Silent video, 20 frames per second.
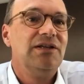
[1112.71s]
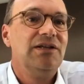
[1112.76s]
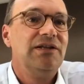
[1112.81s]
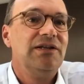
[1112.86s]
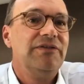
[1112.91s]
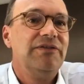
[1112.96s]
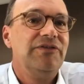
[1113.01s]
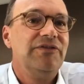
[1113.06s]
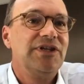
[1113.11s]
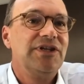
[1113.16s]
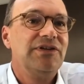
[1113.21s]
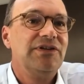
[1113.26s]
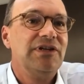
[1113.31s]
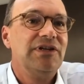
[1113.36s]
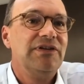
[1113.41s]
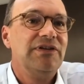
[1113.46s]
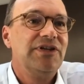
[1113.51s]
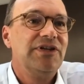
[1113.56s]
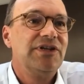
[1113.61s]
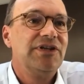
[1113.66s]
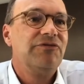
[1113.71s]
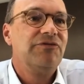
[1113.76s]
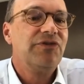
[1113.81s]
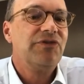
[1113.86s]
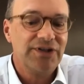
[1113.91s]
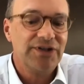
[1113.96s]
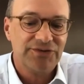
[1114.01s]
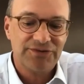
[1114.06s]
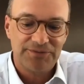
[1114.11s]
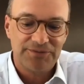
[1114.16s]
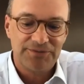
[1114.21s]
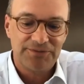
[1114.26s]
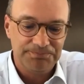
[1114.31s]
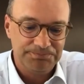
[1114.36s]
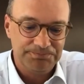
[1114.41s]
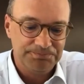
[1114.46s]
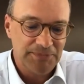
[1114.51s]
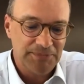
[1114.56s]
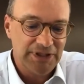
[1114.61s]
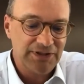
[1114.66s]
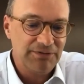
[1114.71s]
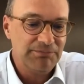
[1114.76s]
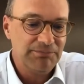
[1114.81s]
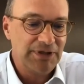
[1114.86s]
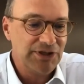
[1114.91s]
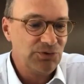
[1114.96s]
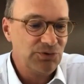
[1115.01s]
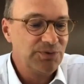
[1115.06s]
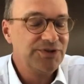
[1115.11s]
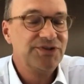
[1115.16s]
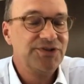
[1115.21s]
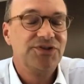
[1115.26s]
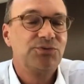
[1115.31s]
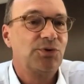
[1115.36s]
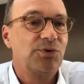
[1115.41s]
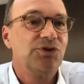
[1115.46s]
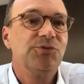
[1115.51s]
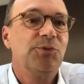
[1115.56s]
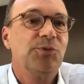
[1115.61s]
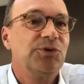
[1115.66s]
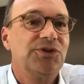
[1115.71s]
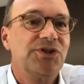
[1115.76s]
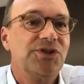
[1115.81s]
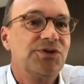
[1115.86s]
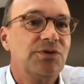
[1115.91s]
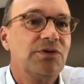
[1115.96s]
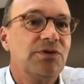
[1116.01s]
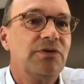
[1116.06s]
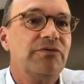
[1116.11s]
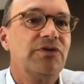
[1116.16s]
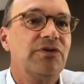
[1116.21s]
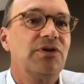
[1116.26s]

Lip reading: living in France by doing this transportation of